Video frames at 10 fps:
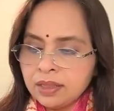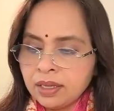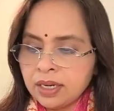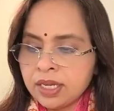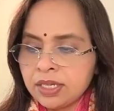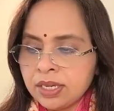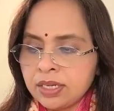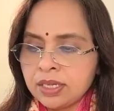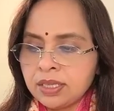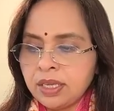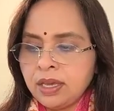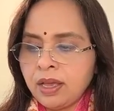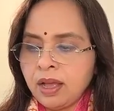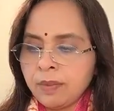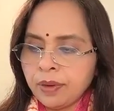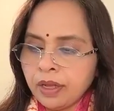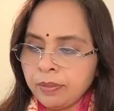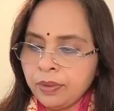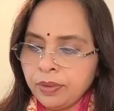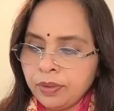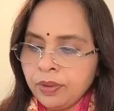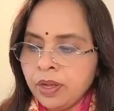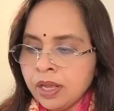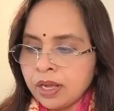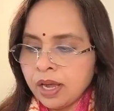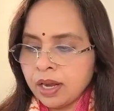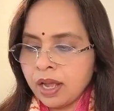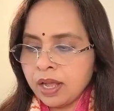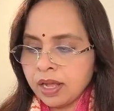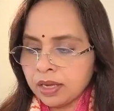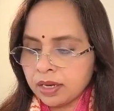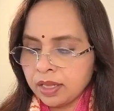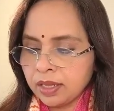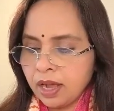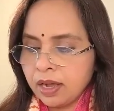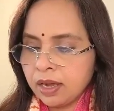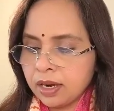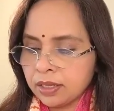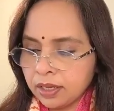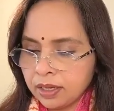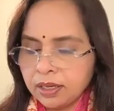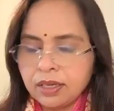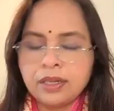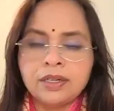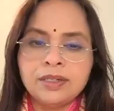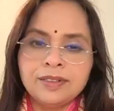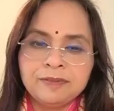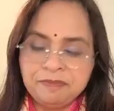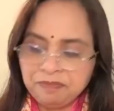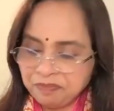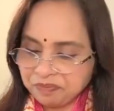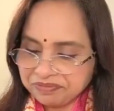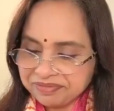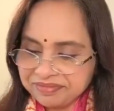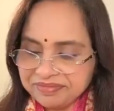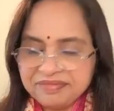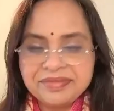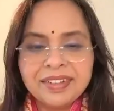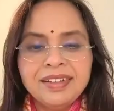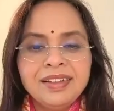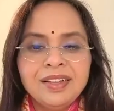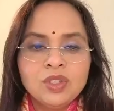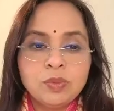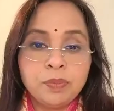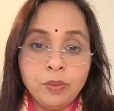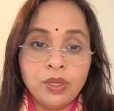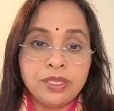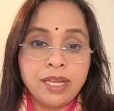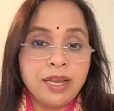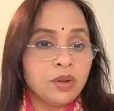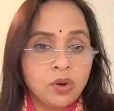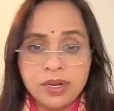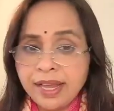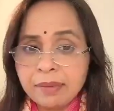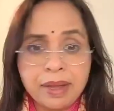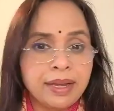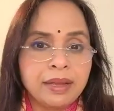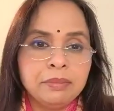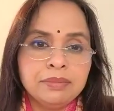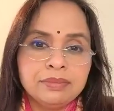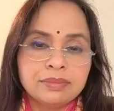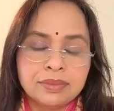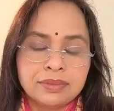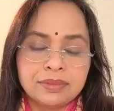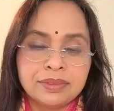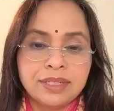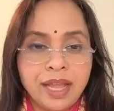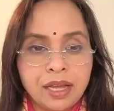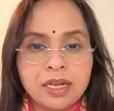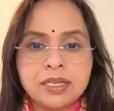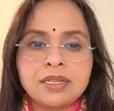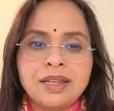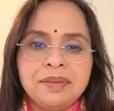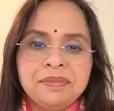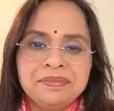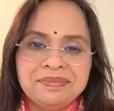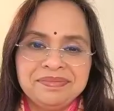Darshan Diya Prabhu, Karaha Kritartha. So Prabhu is telling, don't take my name, take Krishna's name.